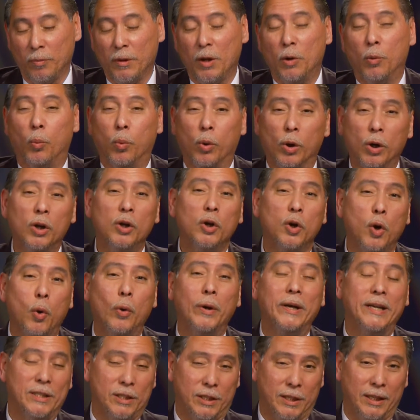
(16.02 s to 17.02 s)
We're
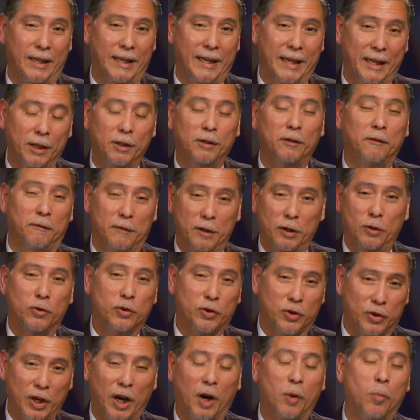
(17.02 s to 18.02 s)
going to interview
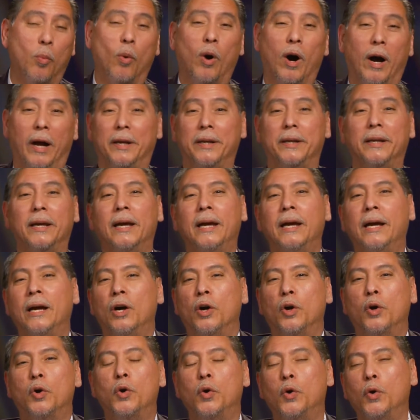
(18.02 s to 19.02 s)
someone
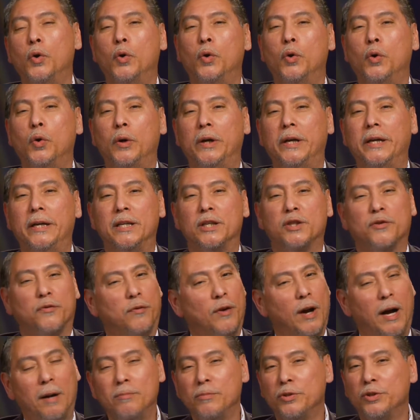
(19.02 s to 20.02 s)
who is
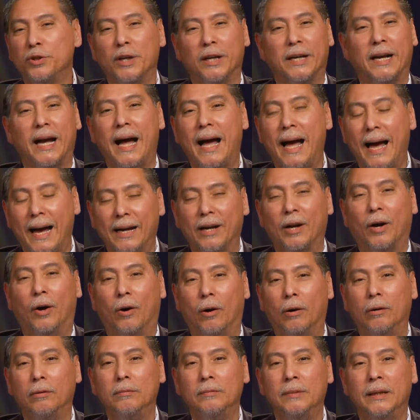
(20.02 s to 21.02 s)
from
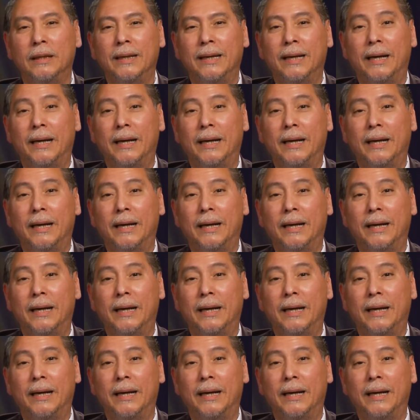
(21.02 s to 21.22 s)
Chicago.